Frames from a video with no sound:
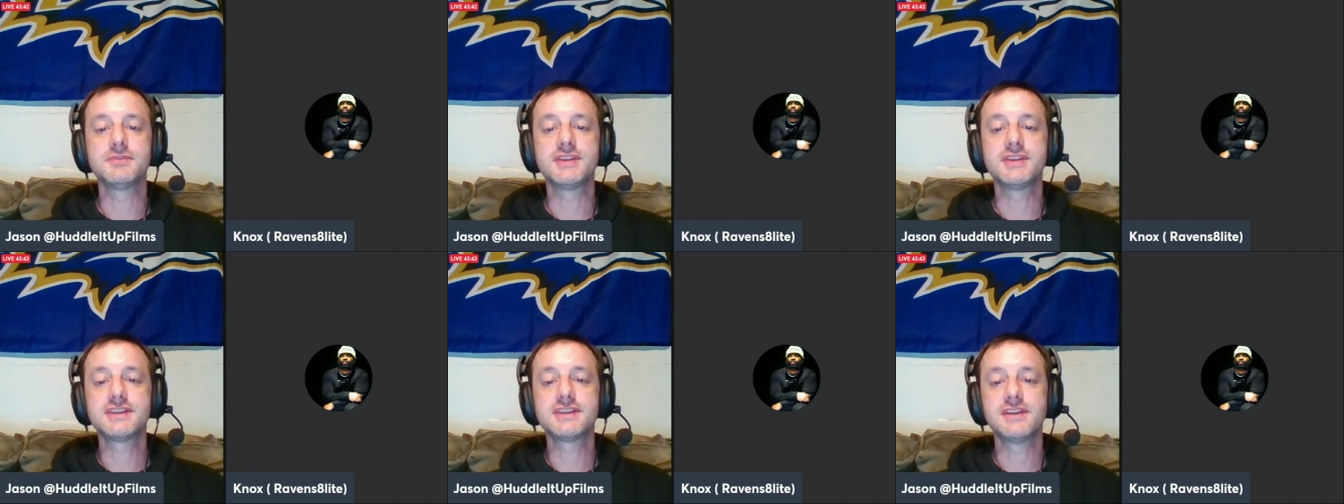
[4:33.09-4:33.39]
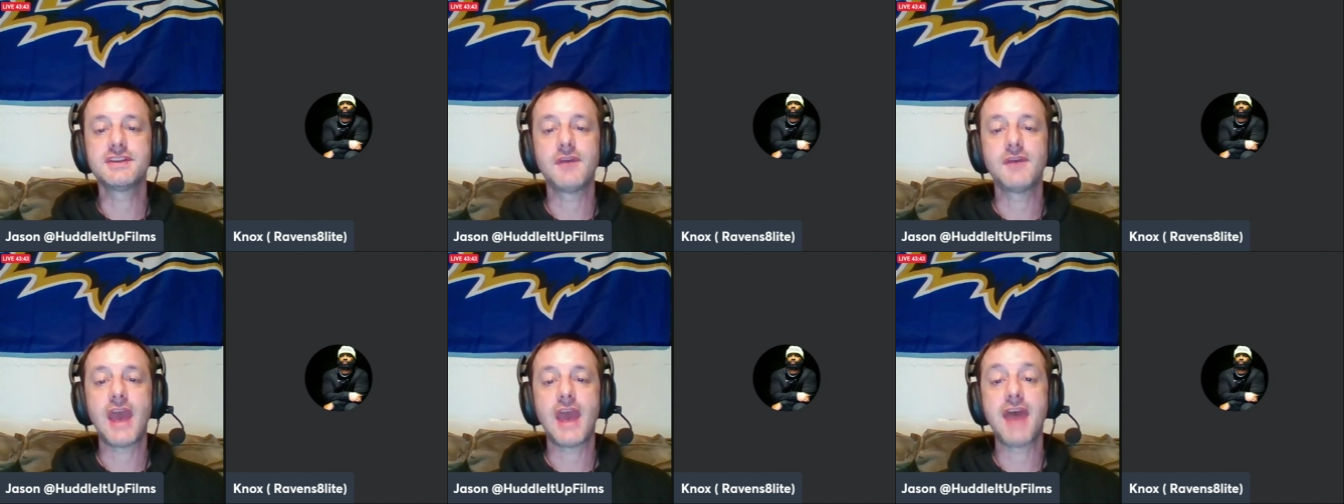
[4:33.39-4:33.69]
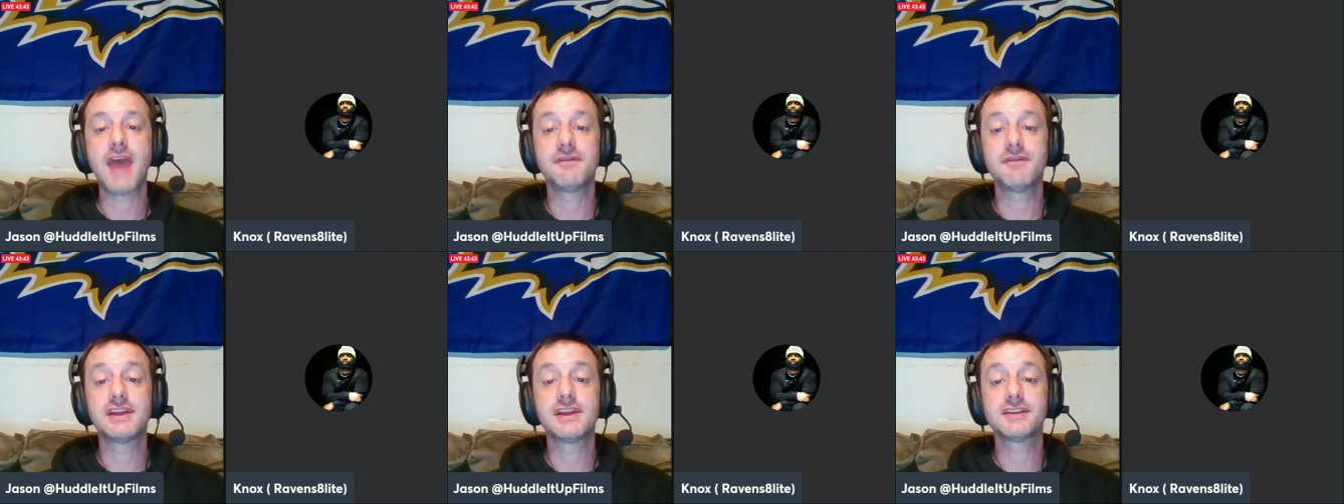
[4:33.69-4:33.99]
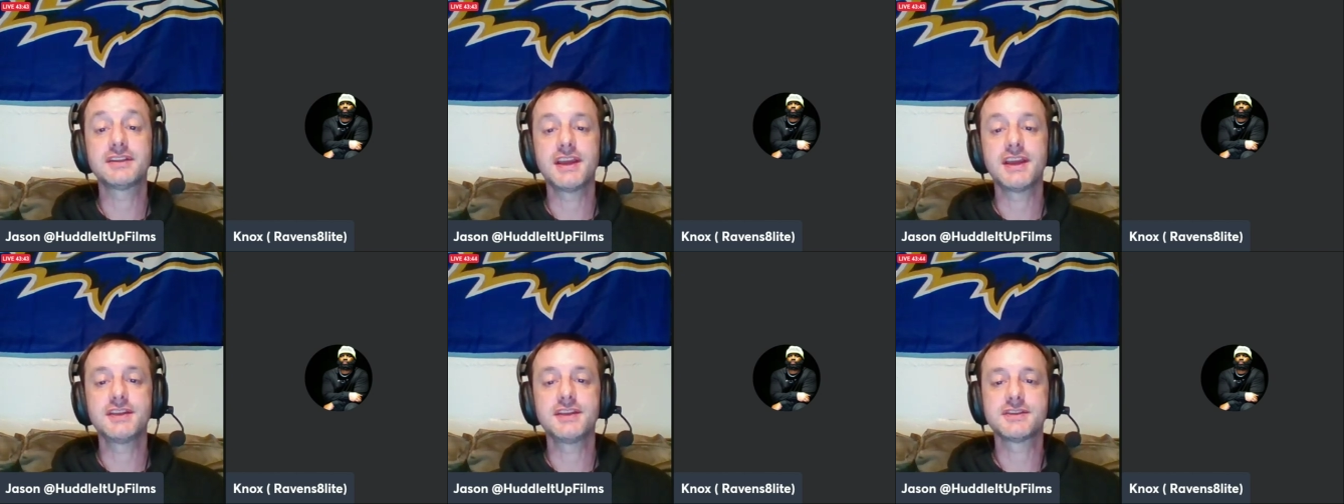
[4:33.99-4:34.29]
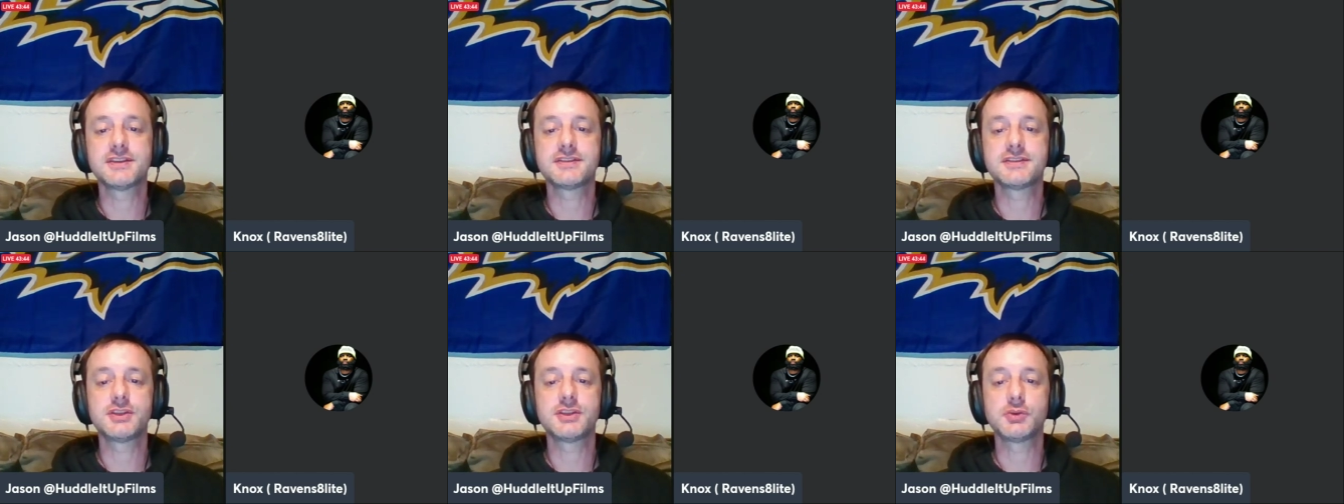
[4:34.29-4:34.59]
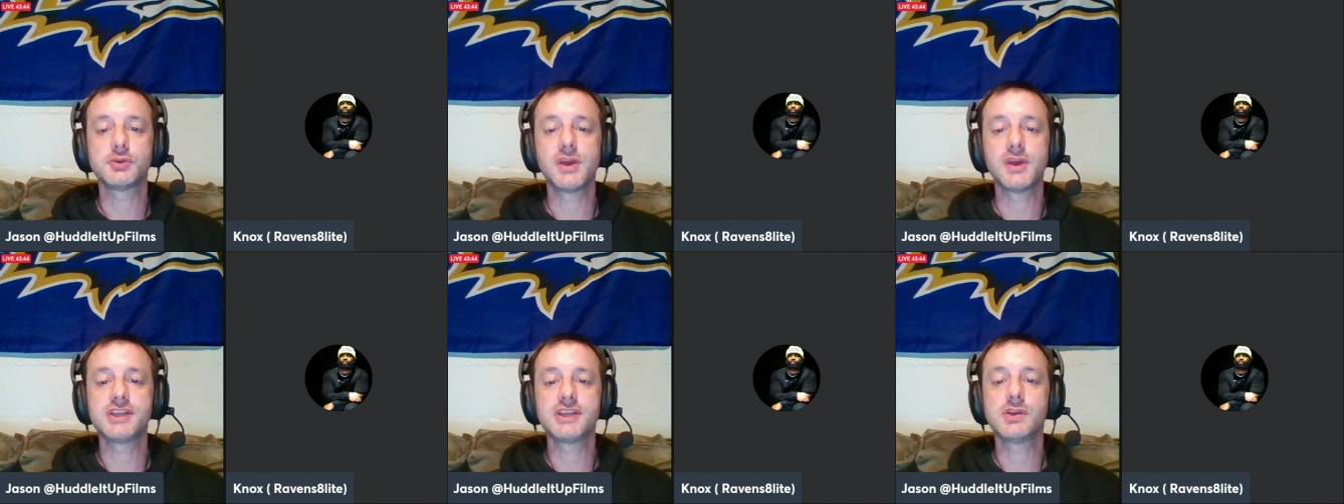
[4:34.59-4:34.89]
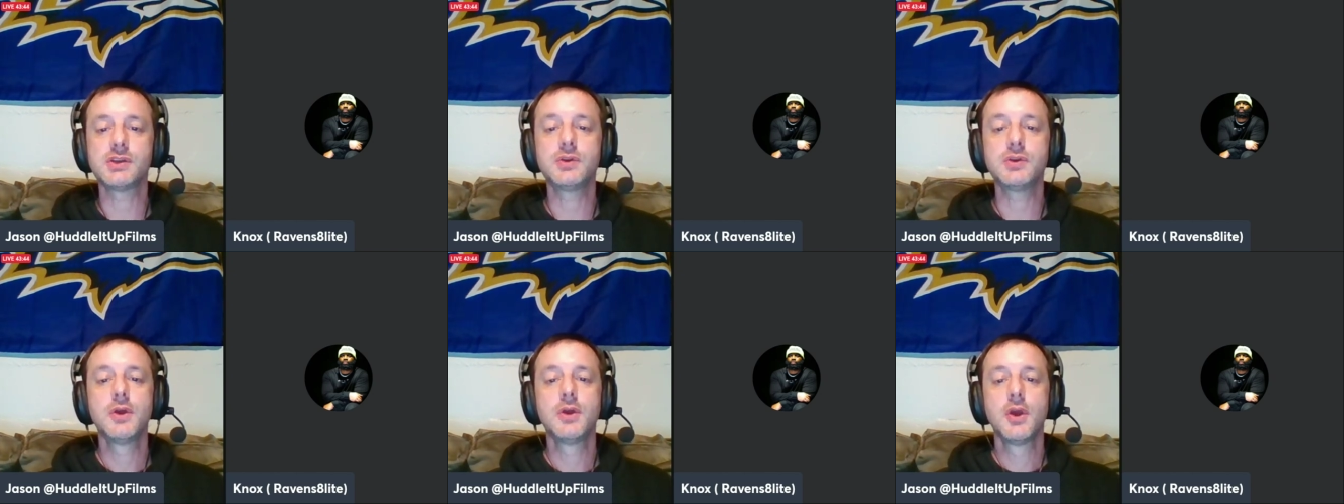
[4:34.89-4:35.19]
disadvantageous
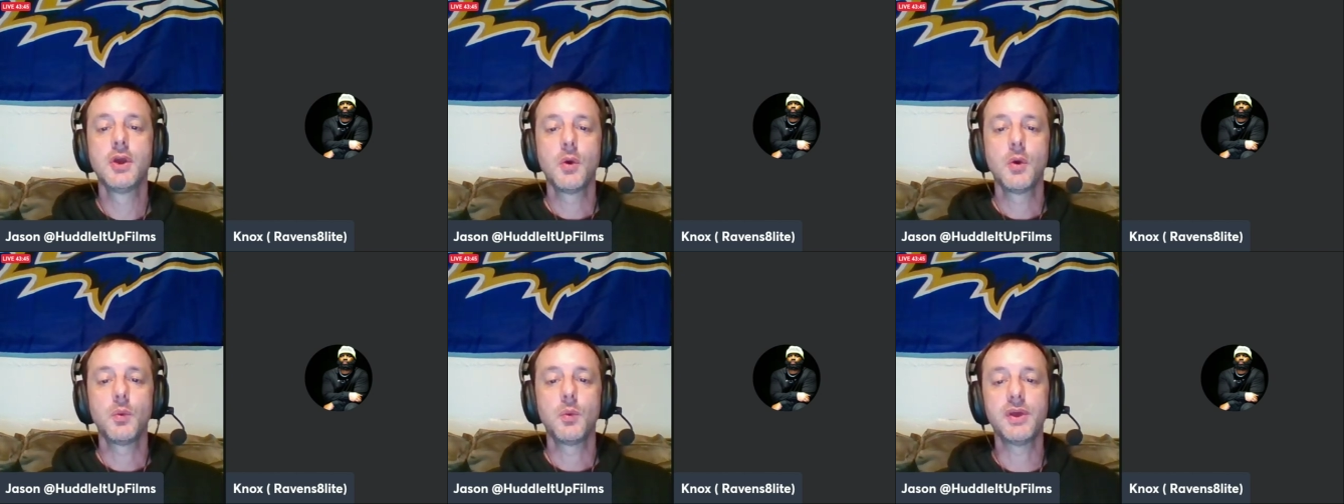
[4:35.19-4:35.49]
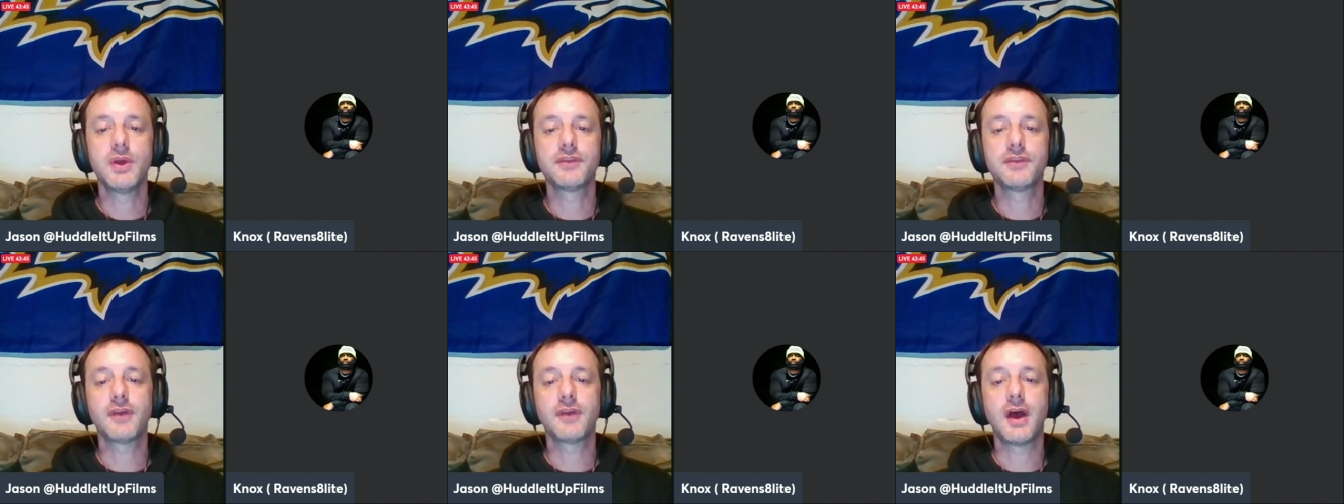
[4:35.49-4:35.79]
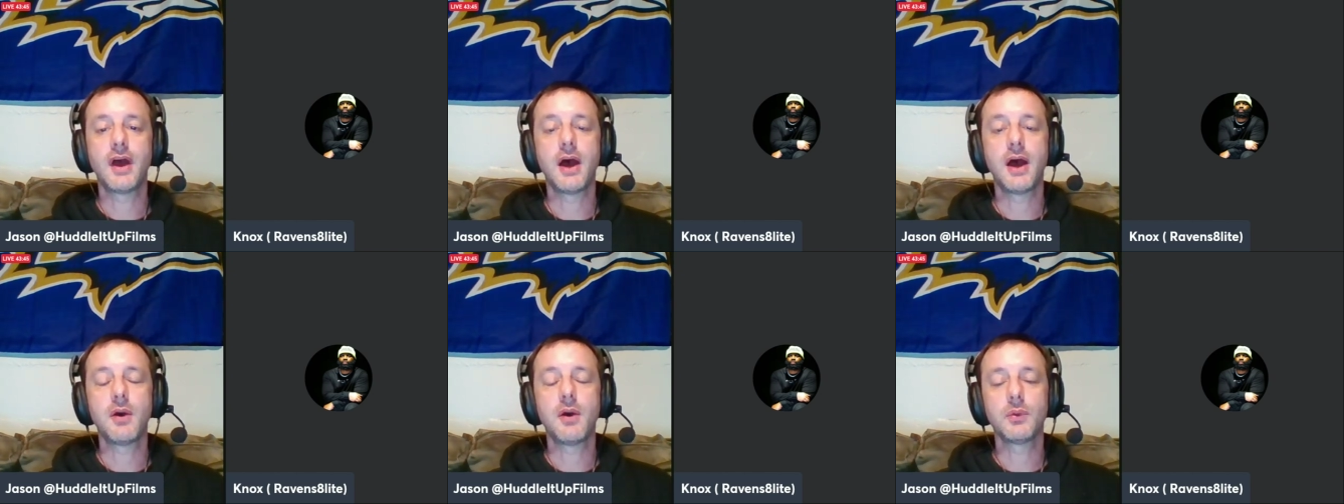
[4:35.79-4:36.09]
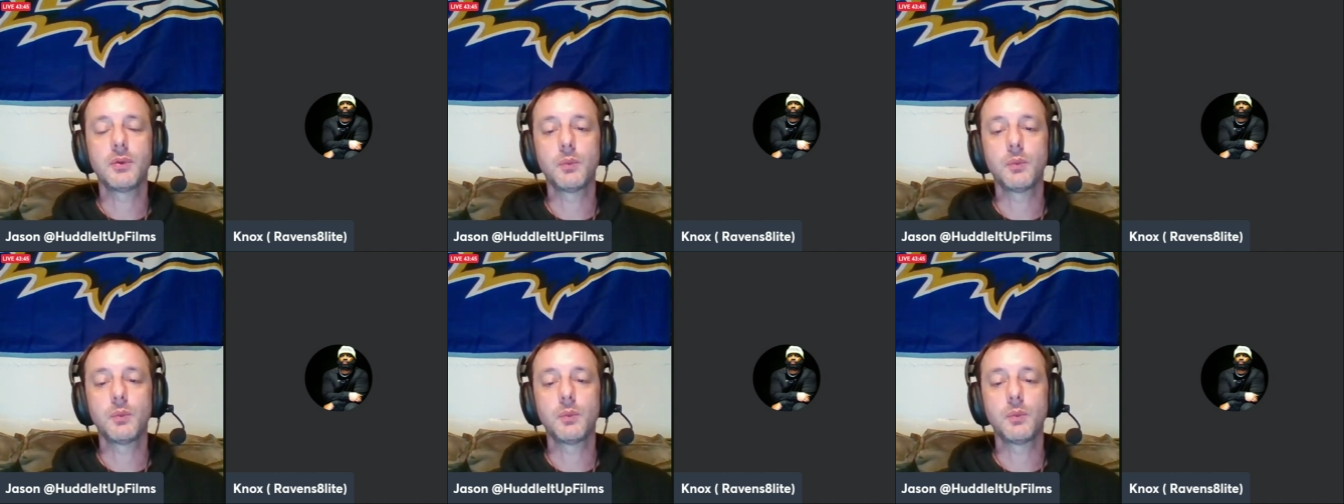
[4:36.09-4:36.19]
situation with uh,